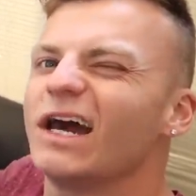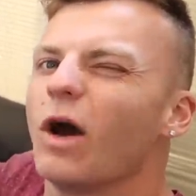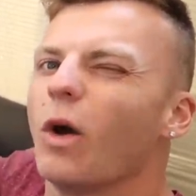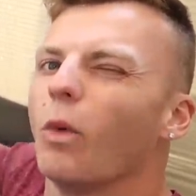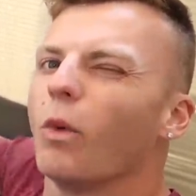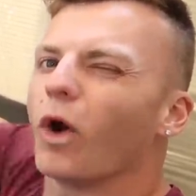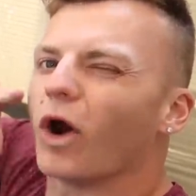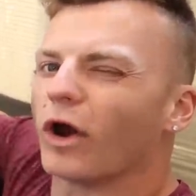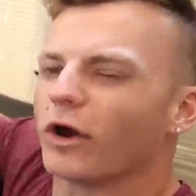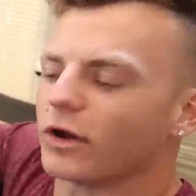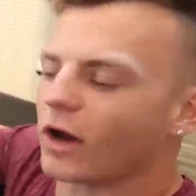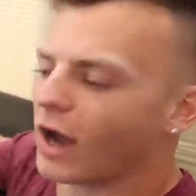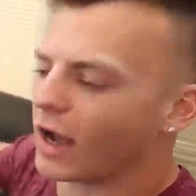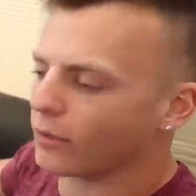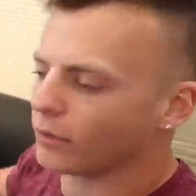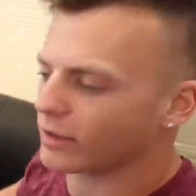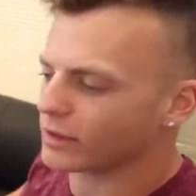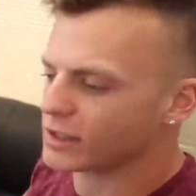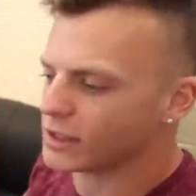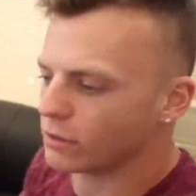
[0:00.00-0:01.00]
Right. Word.
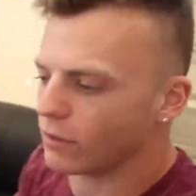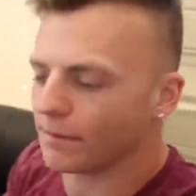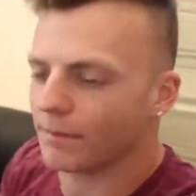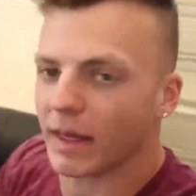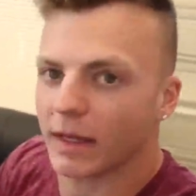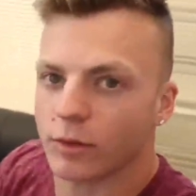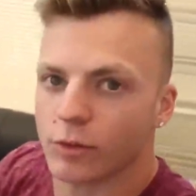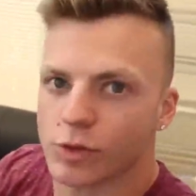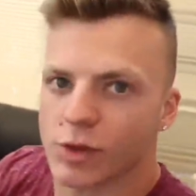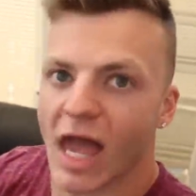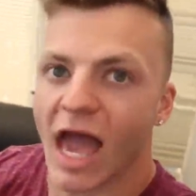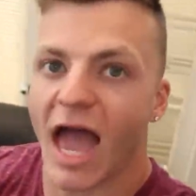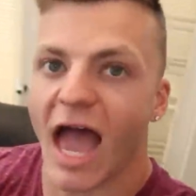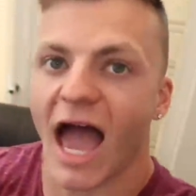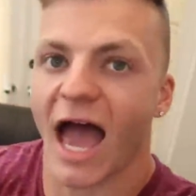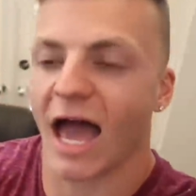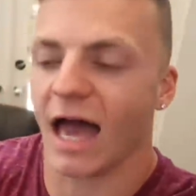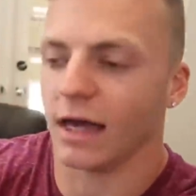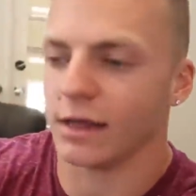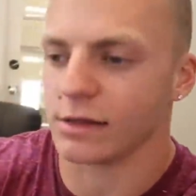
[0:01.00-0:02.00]
Alright, we're gonna see what Bagels
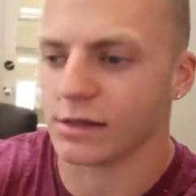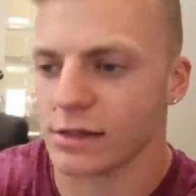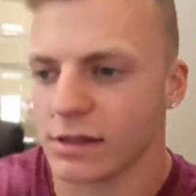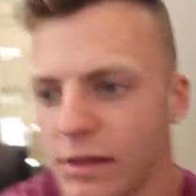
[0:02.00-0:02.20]
has.